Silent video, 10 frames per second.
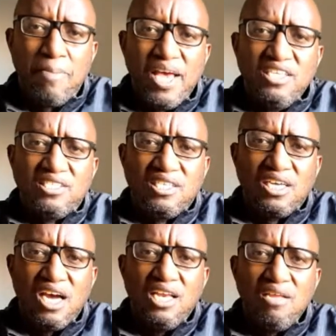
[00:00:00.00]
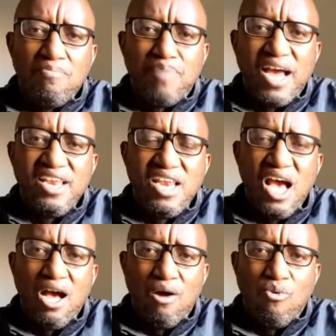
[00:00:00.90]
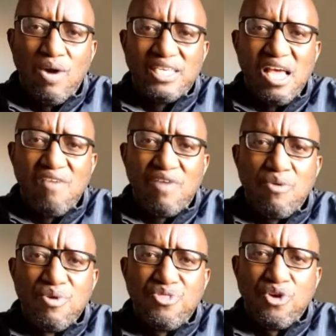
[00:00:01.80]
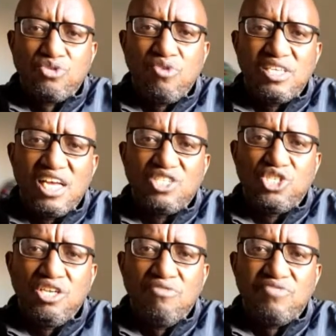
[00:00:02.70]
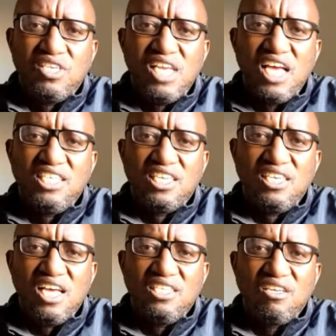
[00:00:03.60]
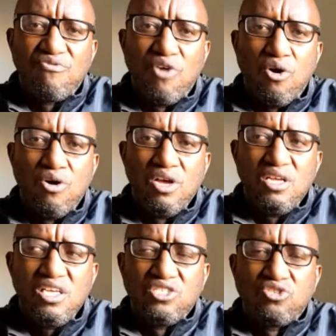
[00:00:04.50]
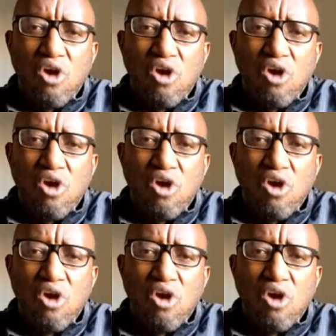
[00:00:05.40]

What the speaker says: Basically, by now, whatever we thought we had achieved in 1994 is